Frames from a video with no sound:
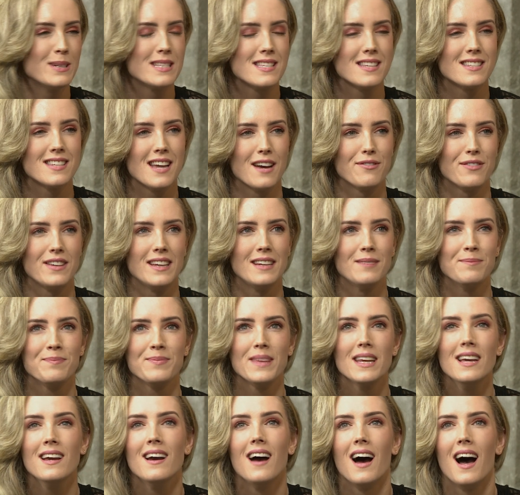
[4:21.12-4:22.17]
What's well, a
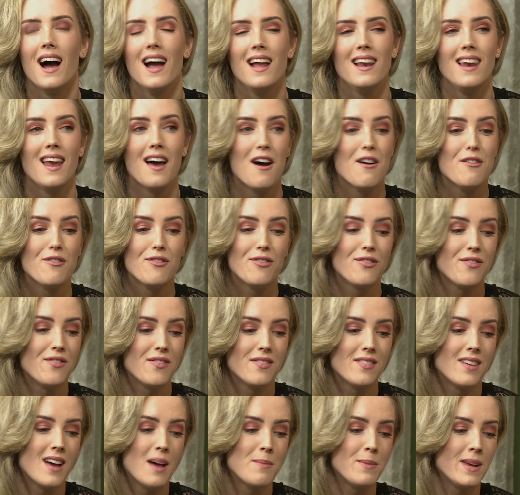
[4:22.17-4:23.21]
toughie? I
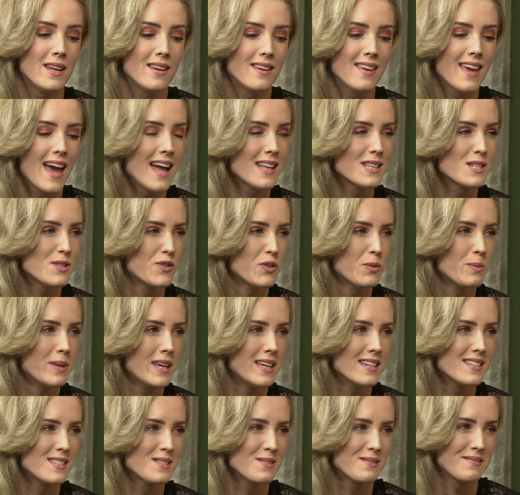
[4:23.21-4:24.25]
love, I mean, Cats for
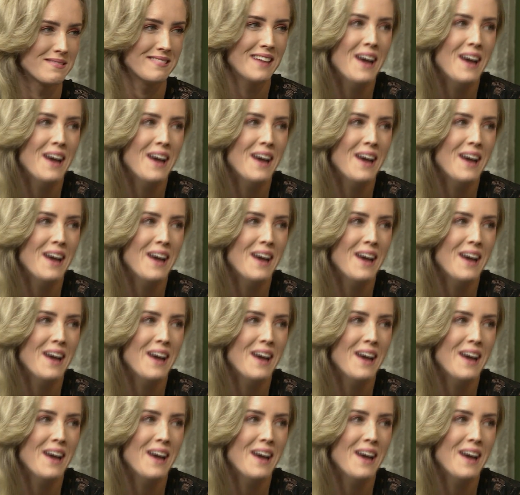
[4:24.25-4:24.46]
me is